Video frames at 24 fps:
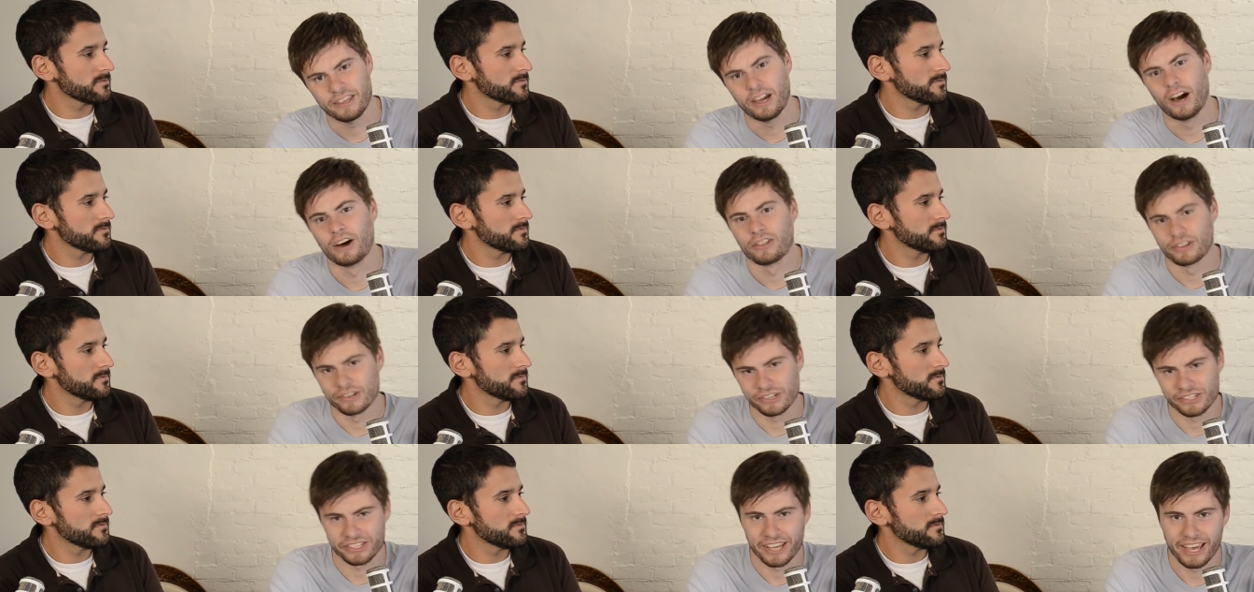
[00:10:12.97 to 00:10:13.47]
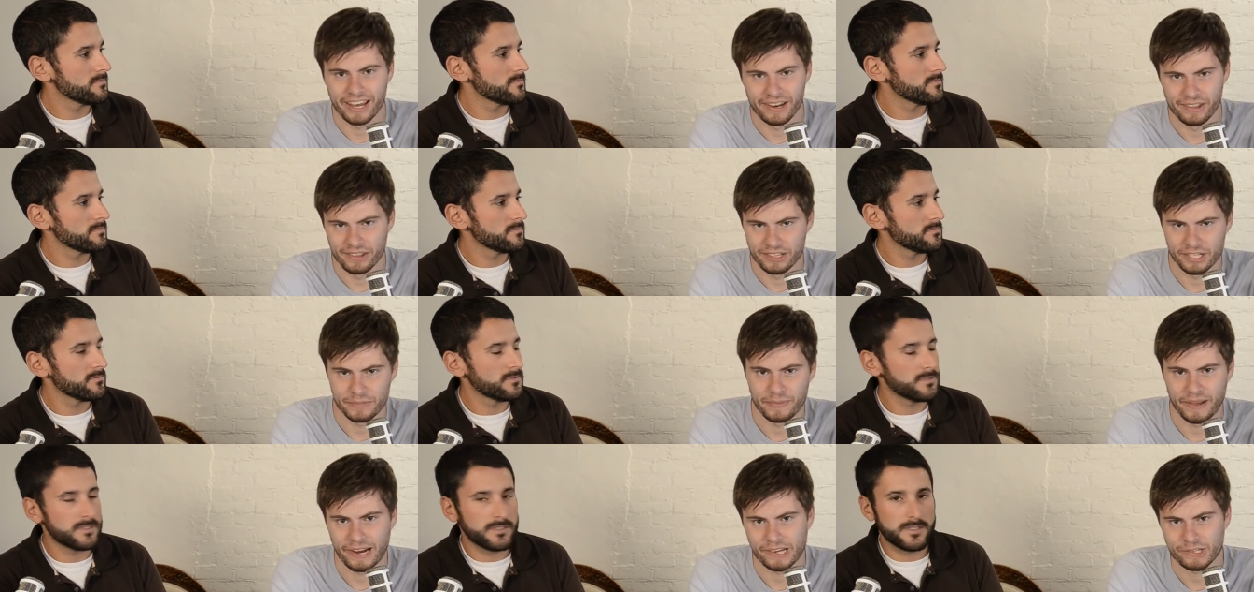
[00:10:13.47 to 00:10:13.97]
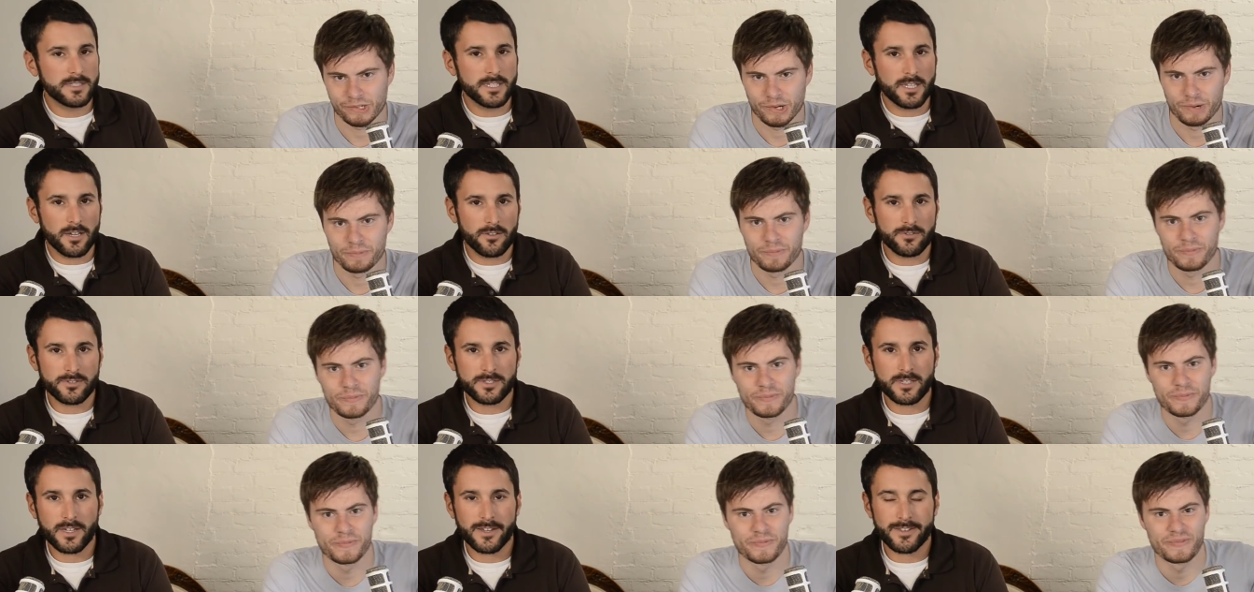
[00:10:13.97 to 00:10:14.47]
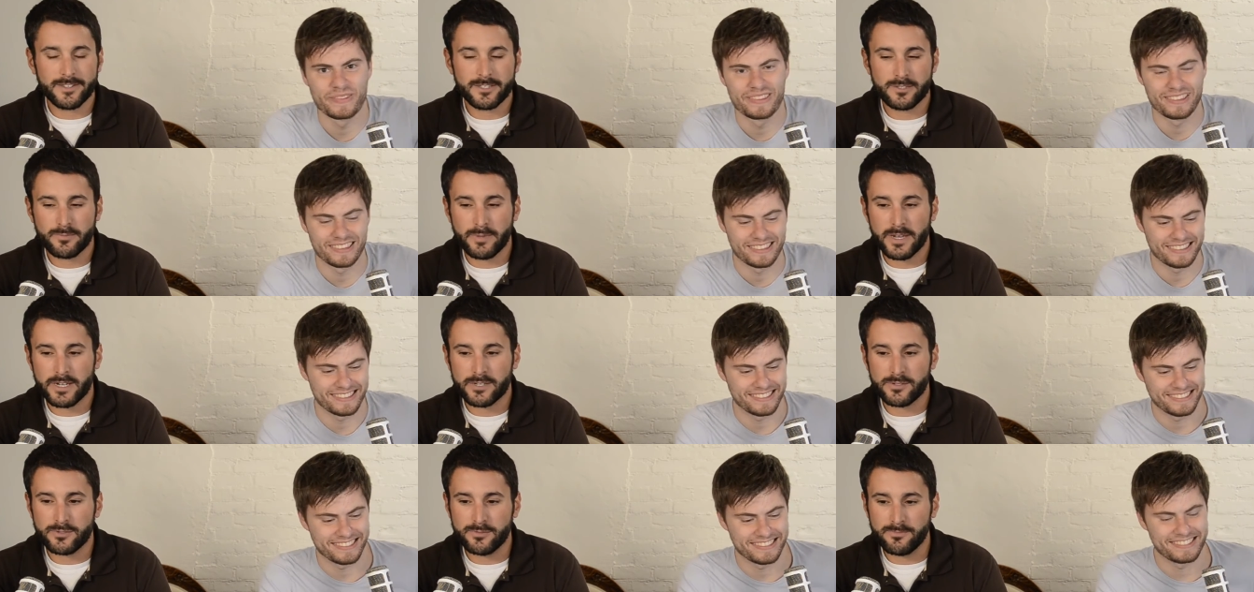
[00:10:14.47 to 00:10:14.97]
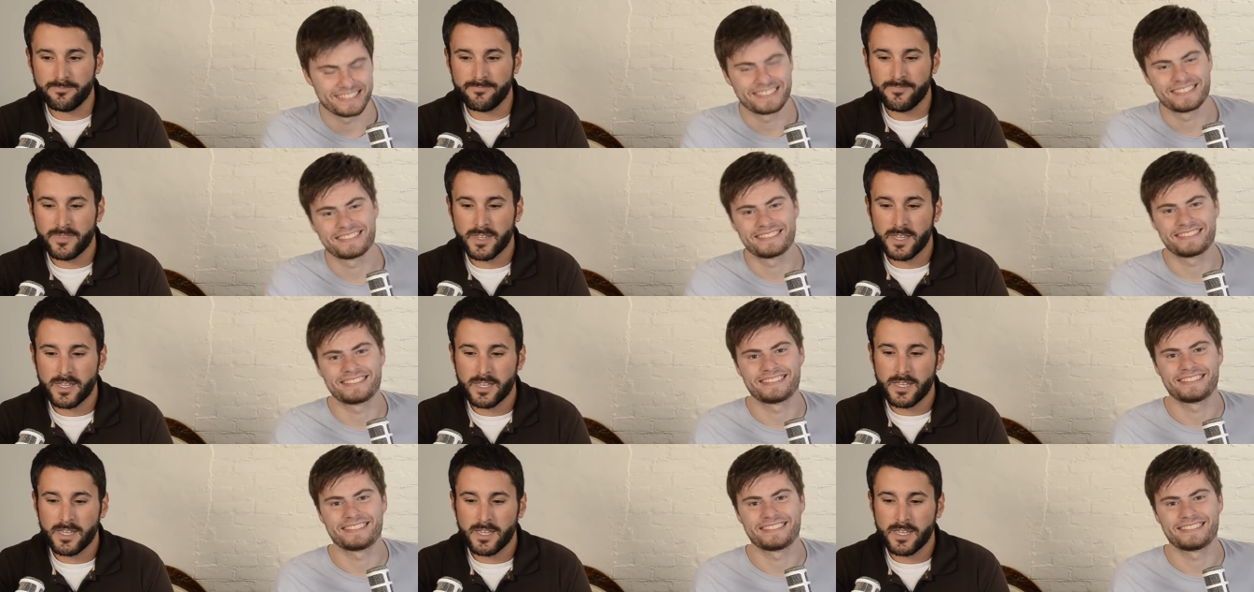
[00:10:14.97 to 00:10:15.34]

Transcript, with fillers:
Speaker 1: The other side of the spectrum. The other side of the spectrum.